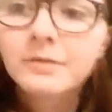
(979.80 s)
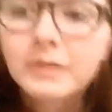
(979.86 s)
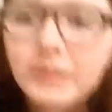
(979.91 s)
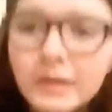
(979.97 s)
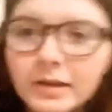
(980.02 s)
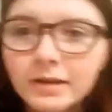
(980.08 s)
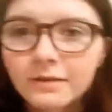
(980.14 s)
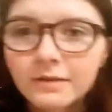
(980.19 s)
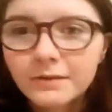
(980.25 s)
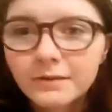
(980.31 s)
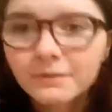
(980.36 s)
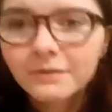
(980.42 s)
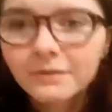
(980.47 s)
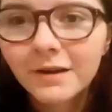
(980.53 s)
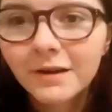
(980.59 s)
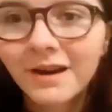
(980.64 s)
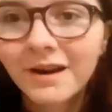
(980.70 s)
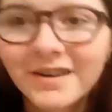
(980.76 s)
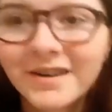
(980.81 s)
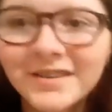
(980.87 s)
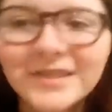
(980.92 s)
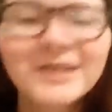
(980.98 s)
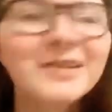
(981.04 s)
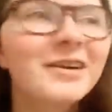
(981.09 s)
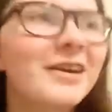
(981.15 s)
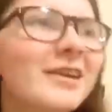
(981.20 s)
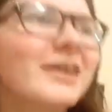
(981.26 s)
like even if they are
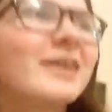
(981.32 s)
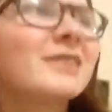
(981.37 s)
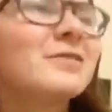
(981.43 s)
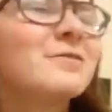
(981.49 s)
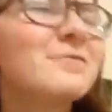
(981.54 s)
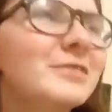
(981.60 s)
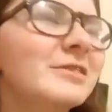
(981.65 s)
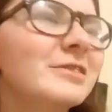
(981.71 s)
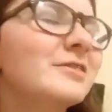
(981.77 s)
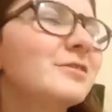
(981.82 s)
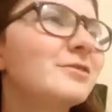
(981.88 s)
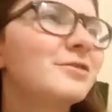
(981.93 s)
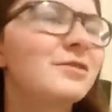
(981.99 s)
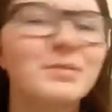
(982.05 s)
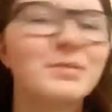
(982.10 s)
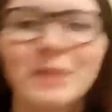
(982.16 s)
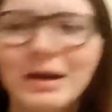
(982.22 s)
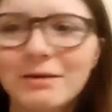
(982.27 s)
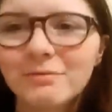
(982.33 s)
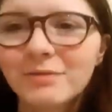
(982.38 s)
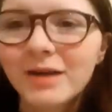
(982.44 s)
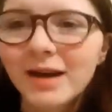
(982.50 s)
there, I kind of filter them out.